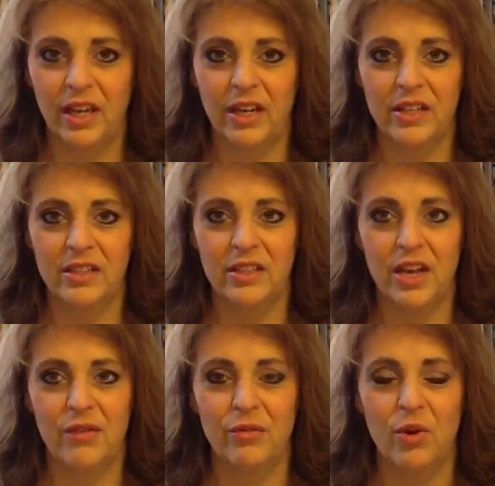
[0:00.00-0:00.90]
and I did
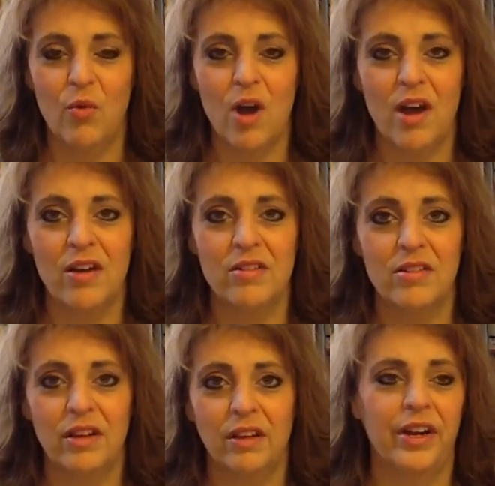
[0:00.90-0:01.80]
that for a
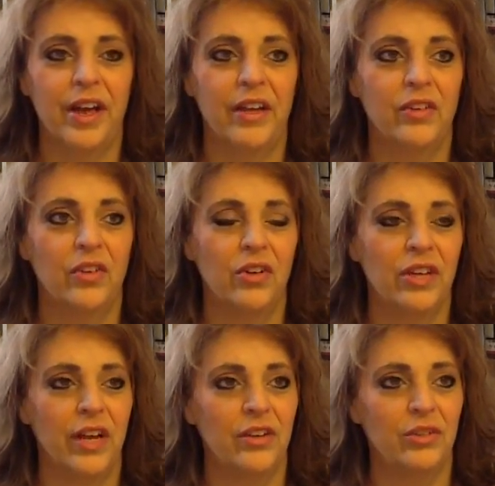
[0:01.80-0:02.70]
while, and I learned
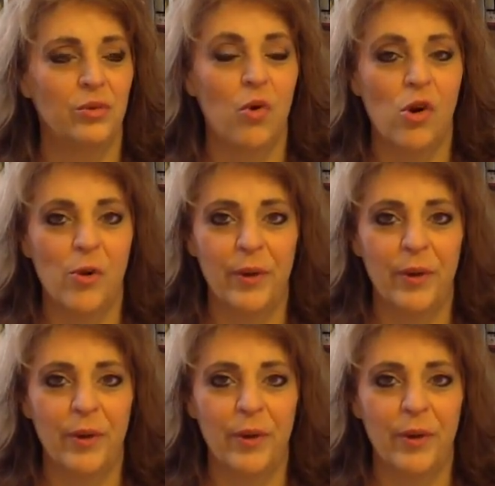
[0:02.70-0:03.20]
how to do oil